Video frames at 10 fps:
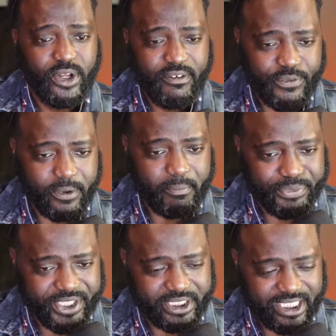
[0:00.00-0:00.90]
for
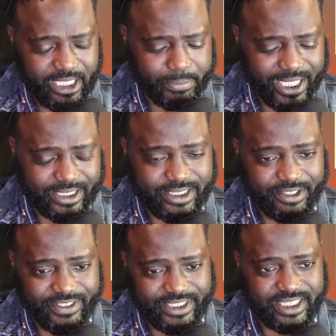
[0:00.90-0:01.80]
the eBlack
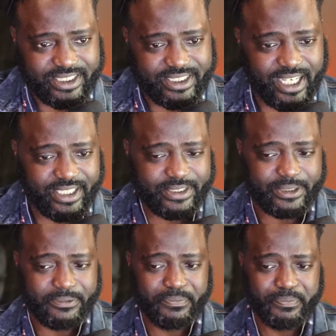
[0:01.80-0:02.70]
TV success.
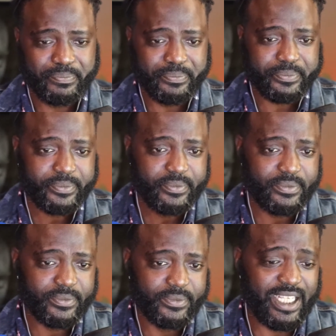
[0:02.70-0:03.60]

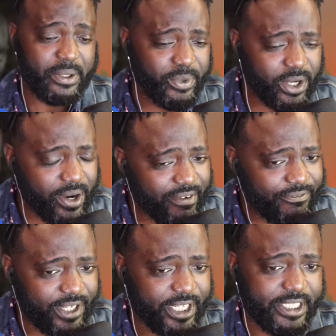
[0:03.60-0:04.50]
And we're going to have
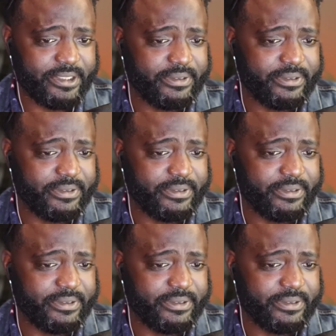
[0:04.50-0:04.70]
fun.